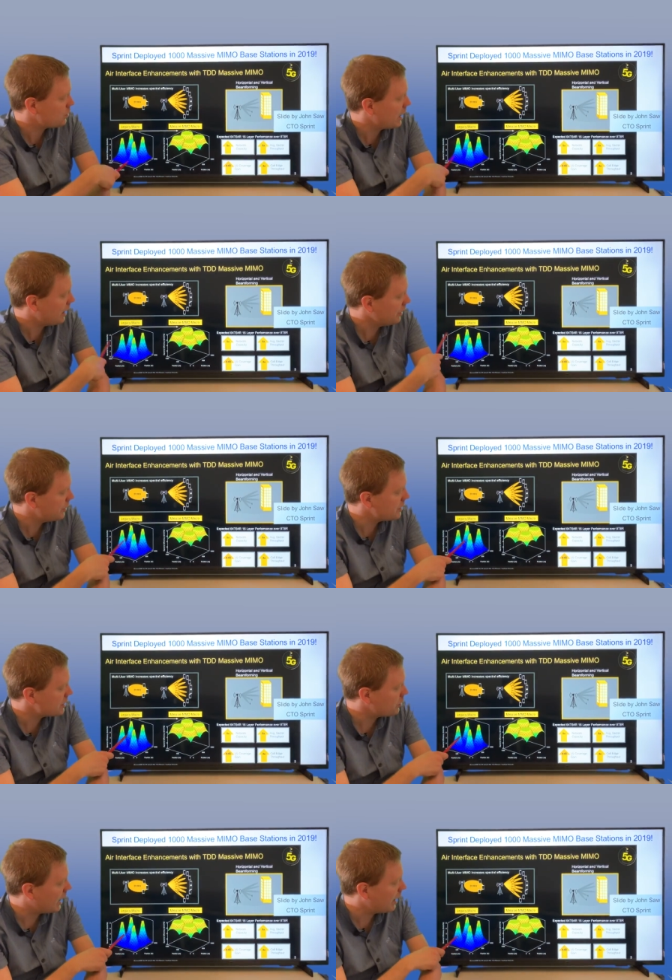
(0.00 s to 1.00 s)
as well to
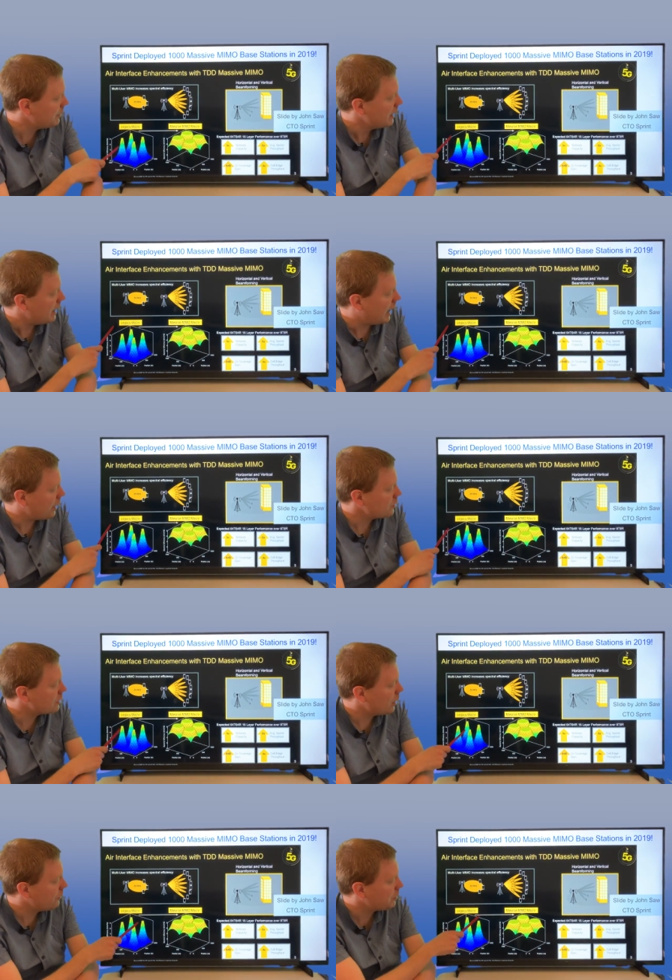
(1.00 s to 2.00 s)
describe how you
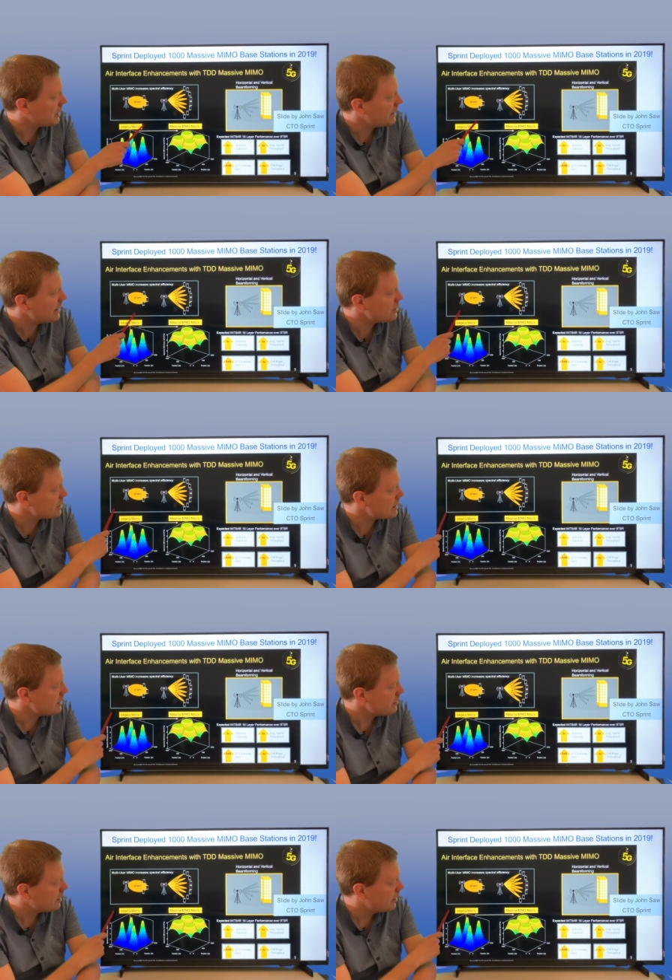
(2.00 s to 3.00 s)
go from a
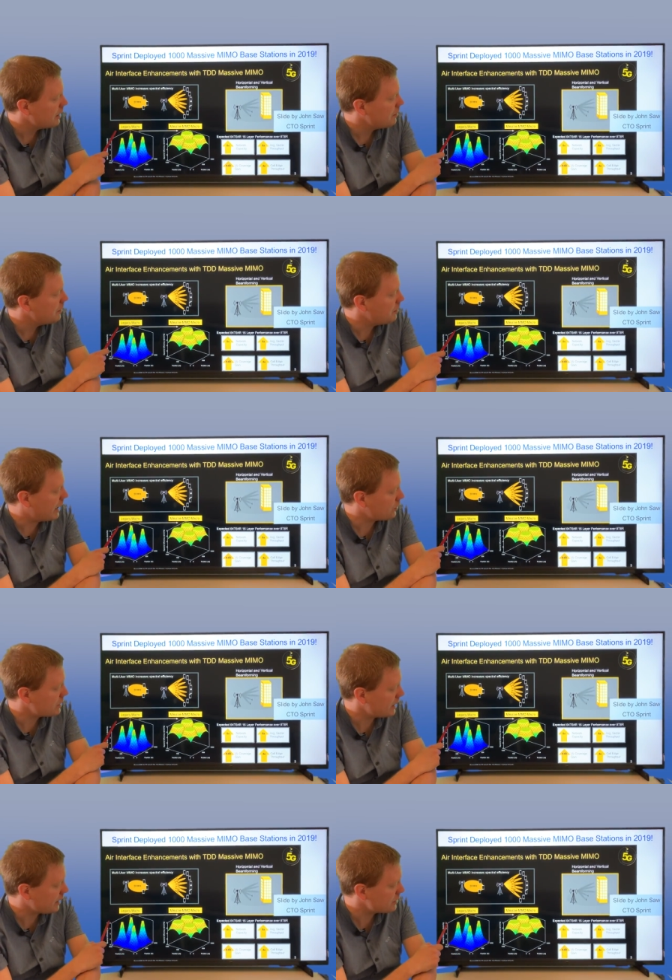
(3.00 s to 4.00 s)
legacy macro
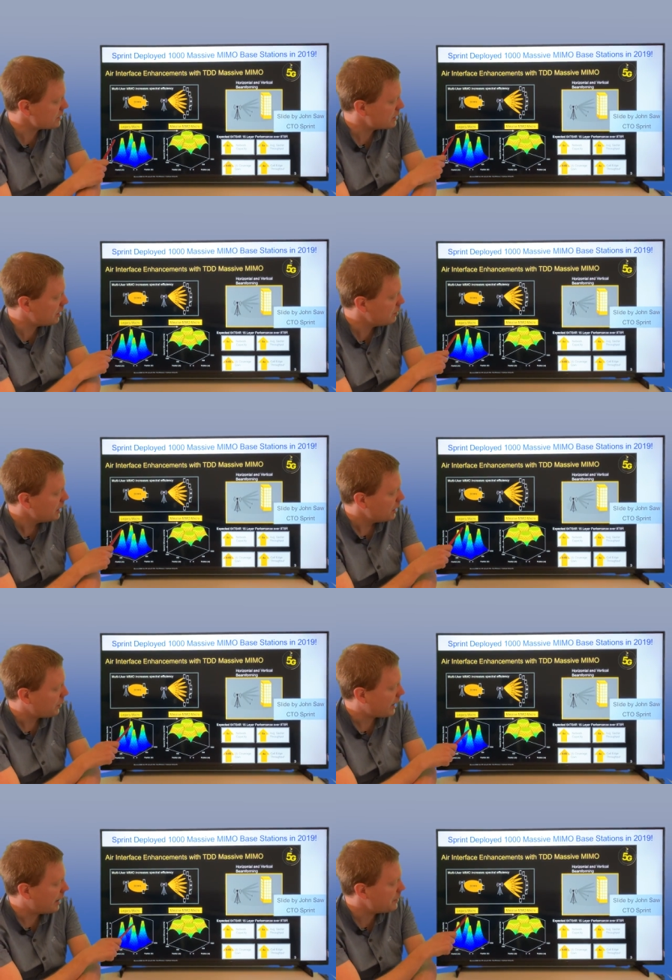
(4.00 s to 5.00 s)
cell system
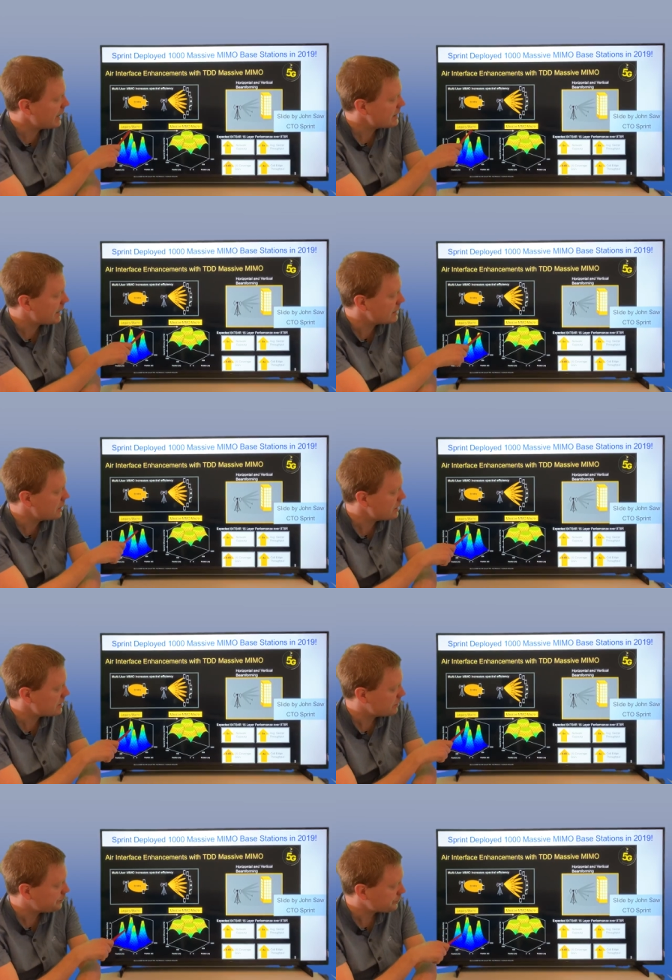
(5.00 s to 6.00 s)
where you have base stations